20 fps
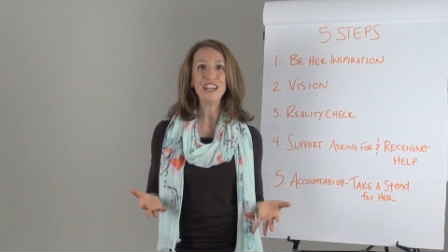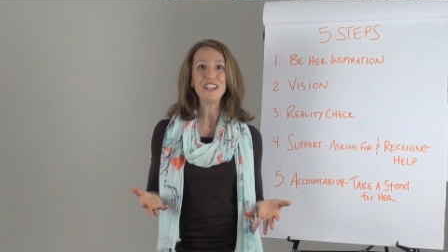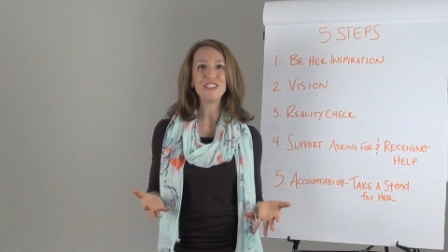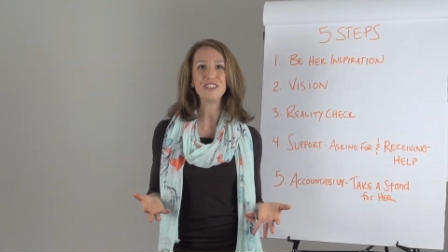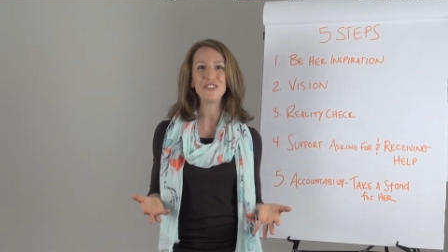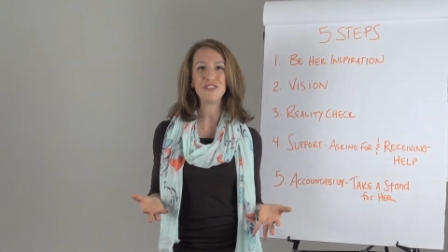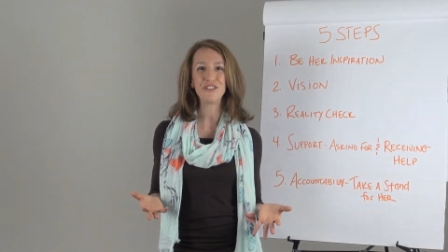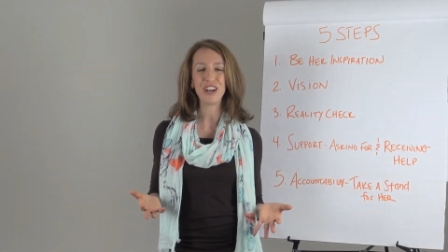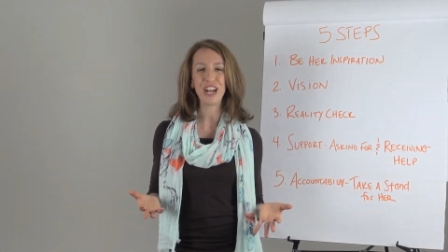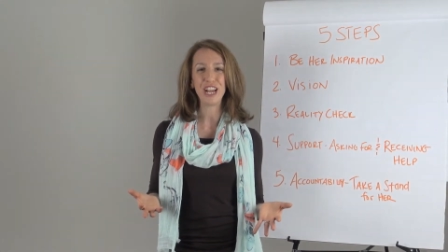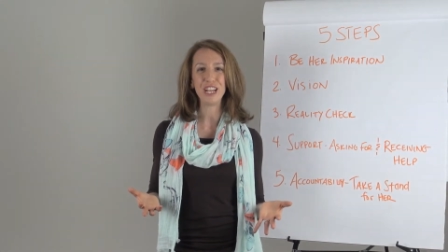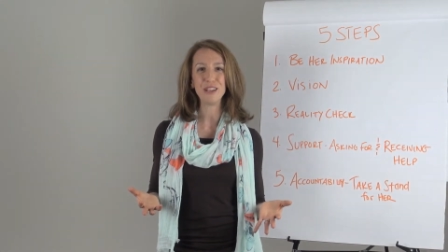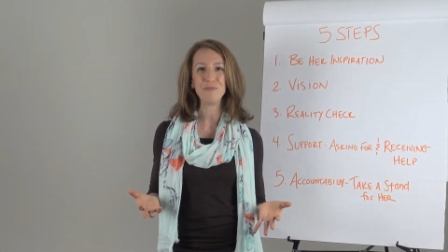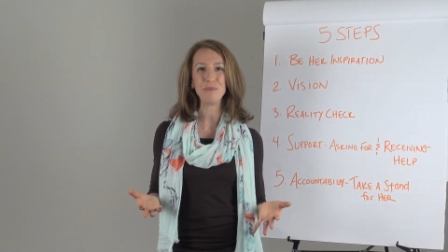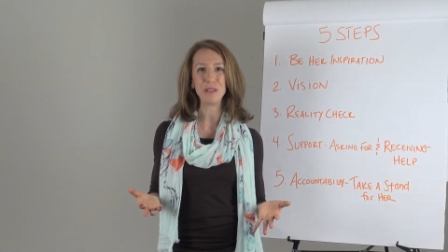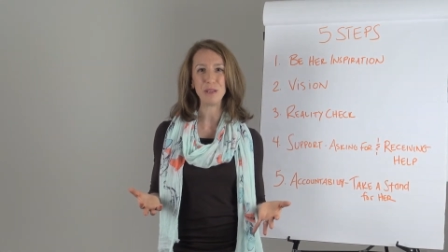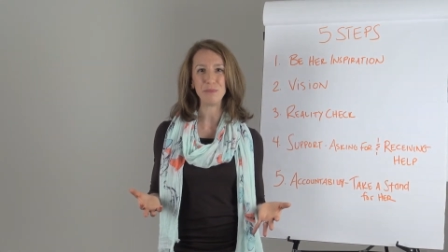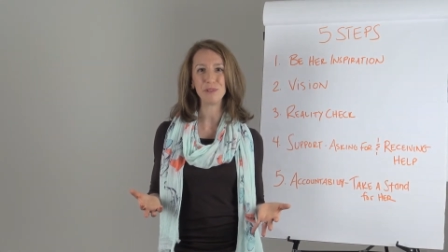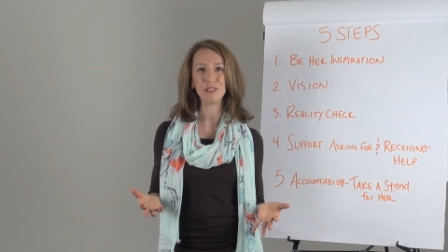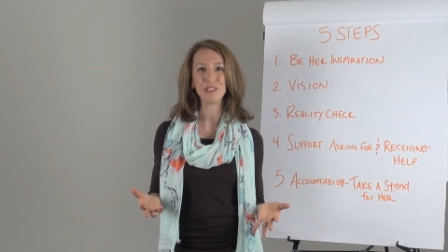to find
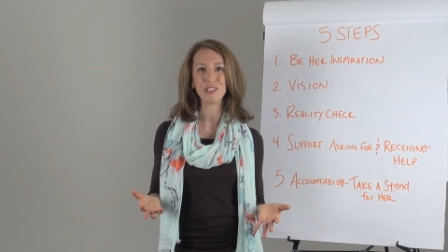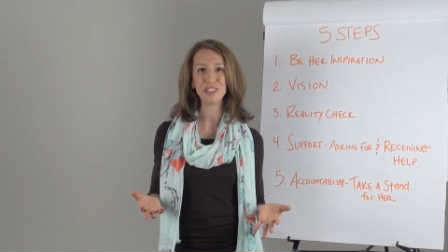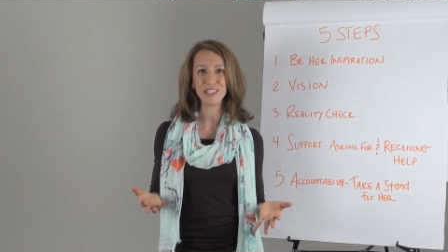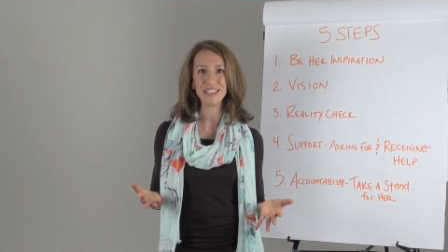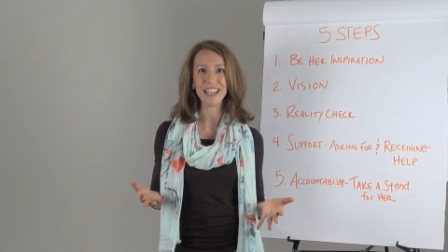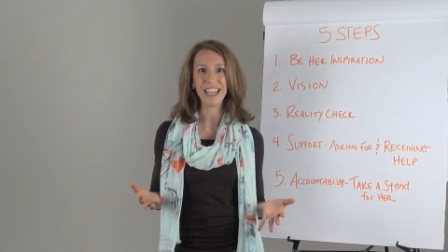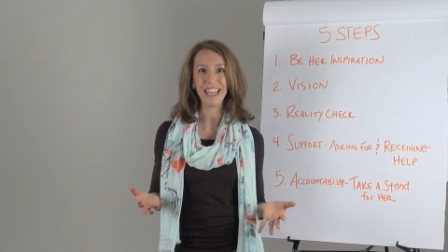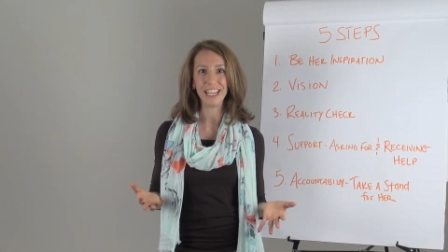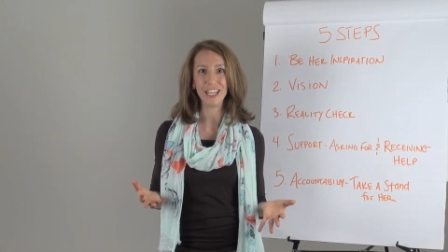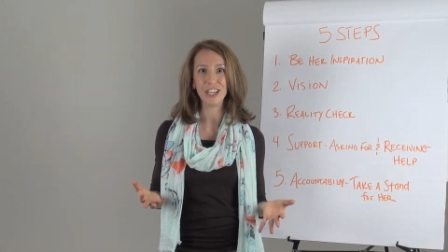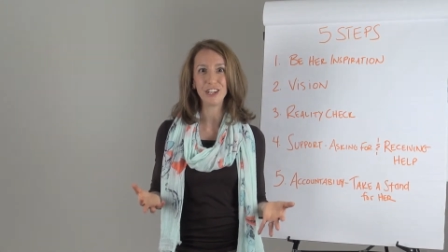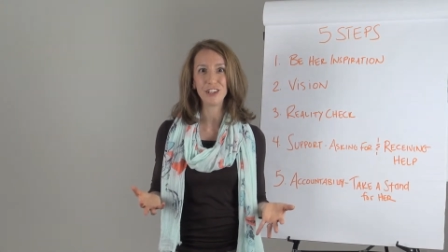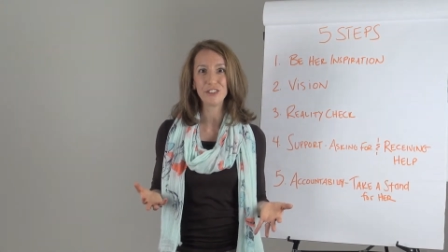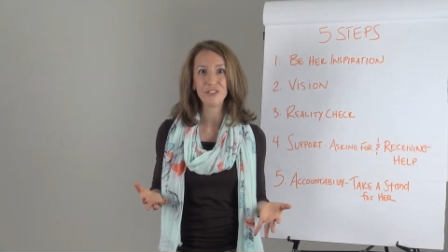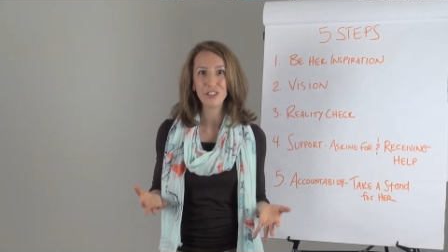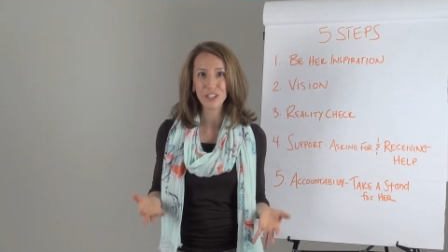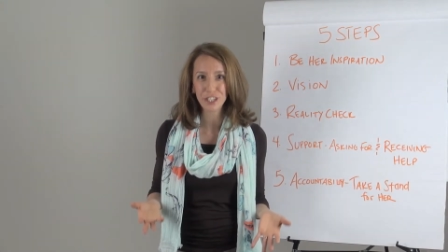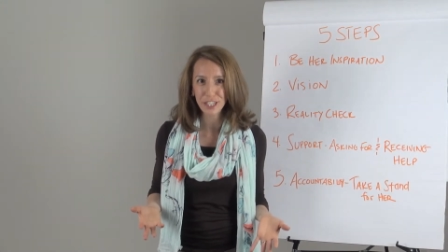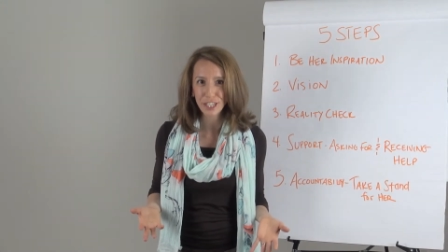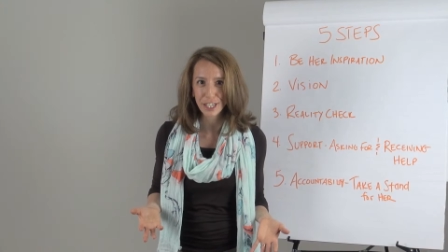people to take care
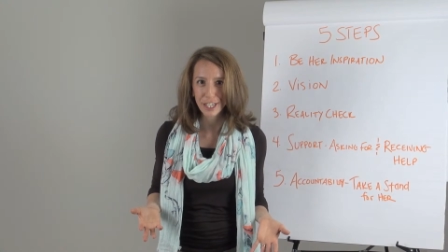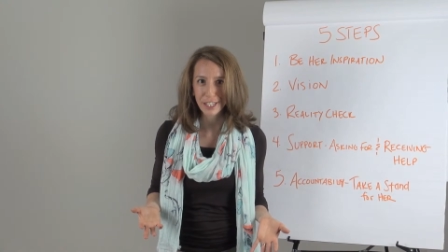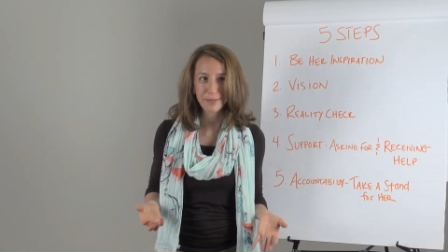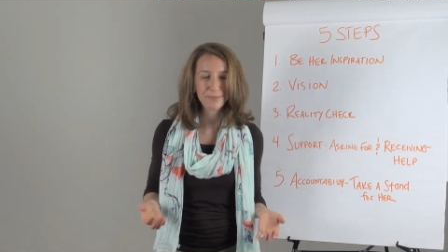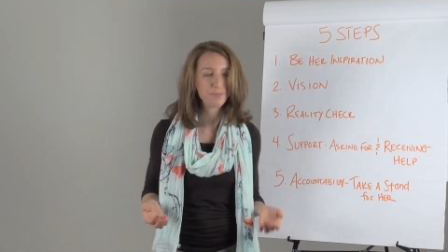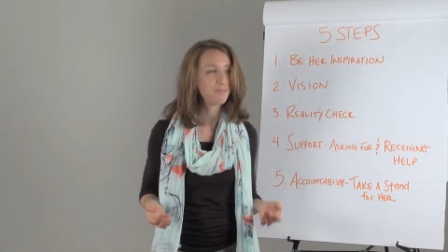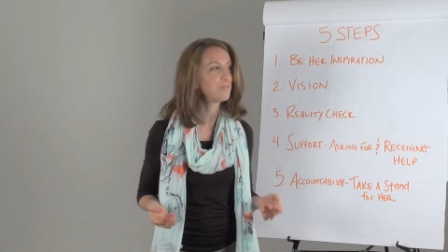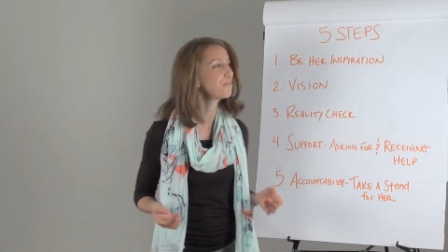of her.